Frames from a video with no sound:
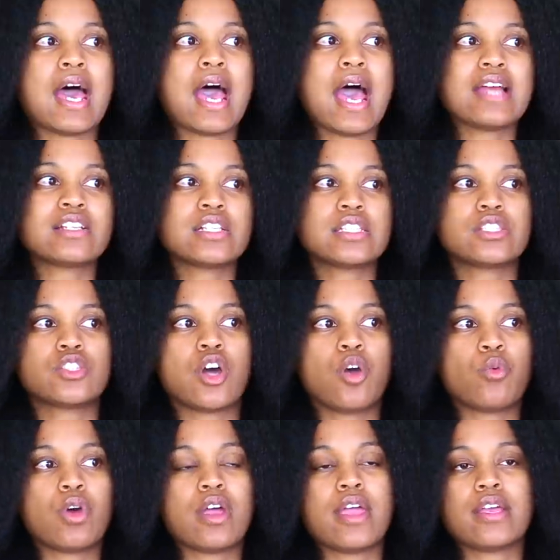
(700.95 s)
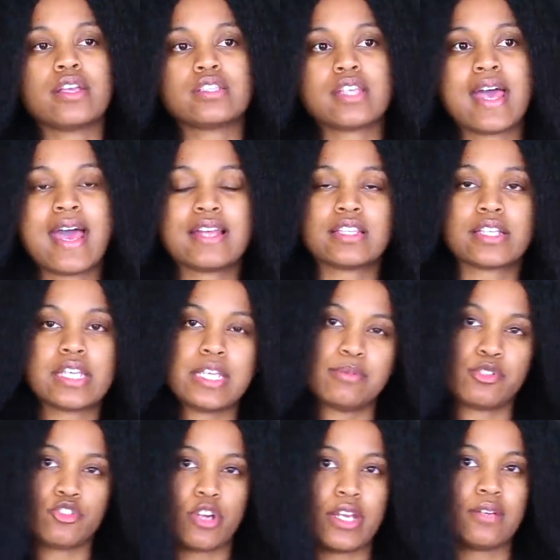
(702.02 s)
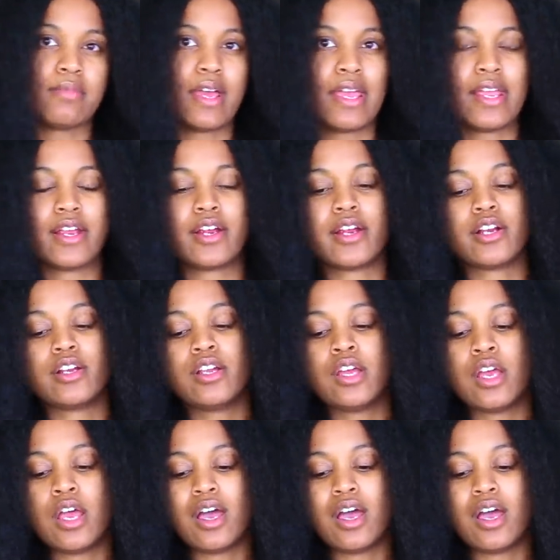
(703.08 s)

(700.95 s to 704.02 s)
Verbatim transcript: I just don't want to have to keep straightening my hair.